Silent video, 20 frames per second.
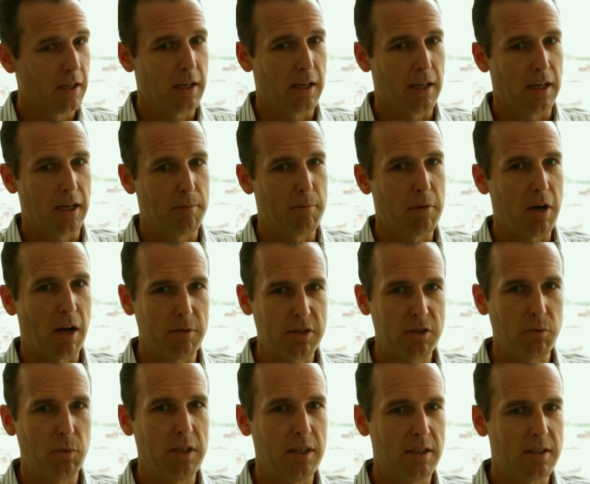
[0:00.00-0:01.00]
Uh, but
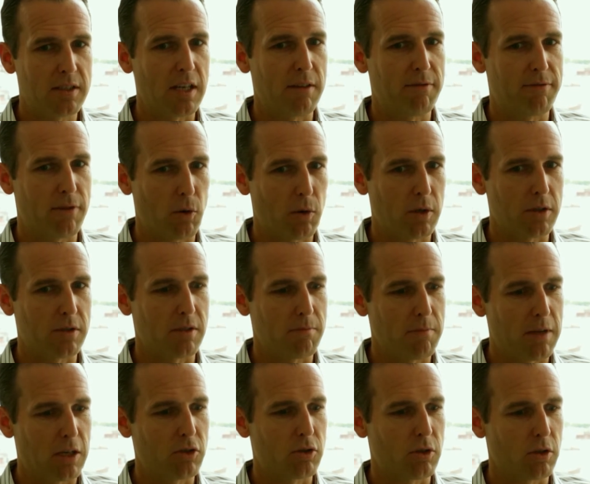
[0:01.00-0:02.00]
obviously we need to stay focused
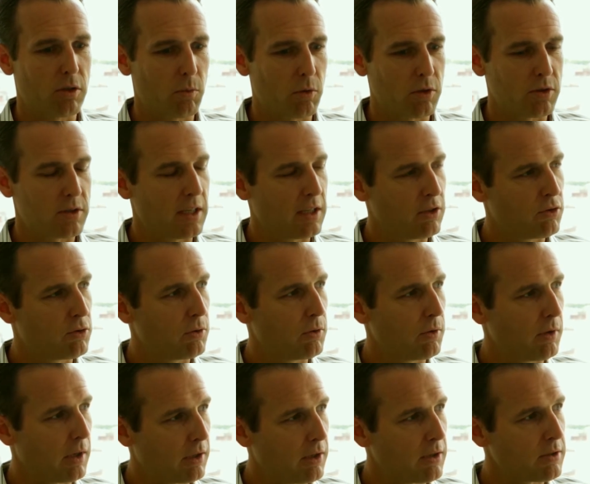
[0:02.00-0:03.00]
and make sure we're staying true
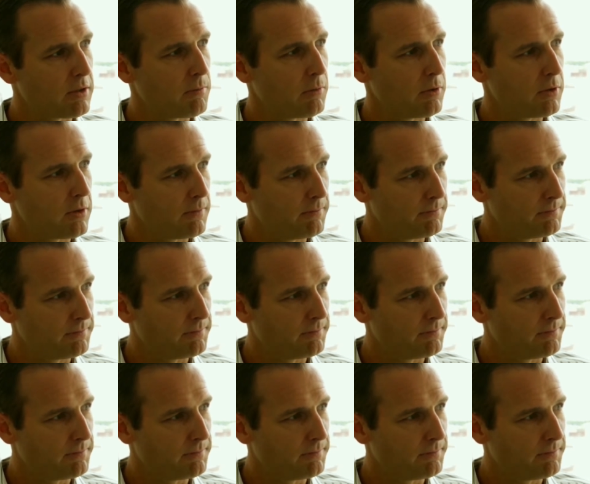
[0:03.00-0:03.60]
to our customers.